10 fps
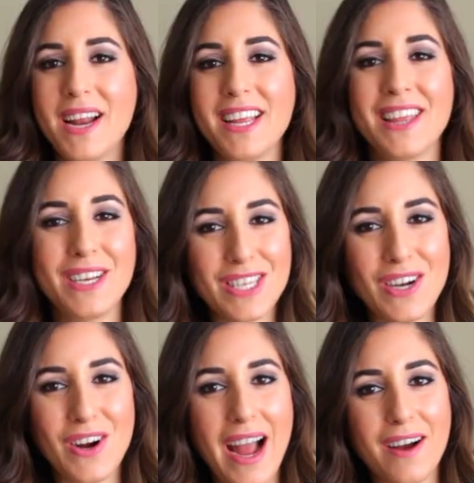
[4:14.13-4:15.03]
Many things in
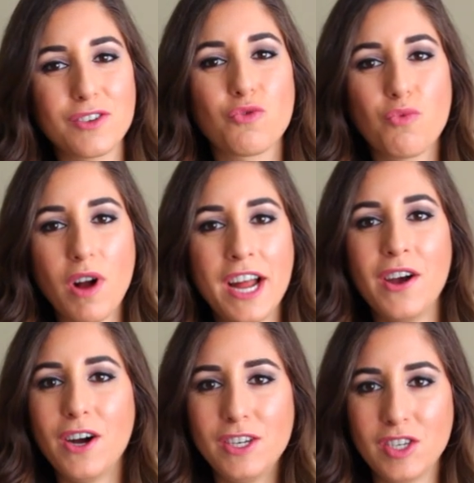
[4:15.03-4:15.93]
our house run
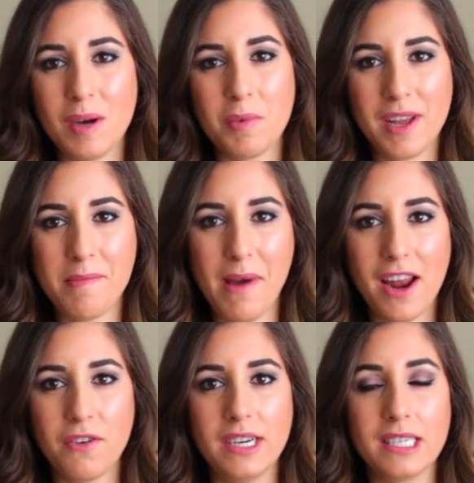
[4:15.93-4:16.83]
on AA
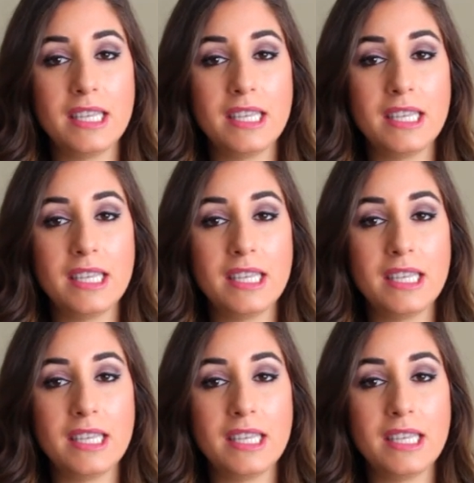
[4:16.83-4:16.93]
batteries.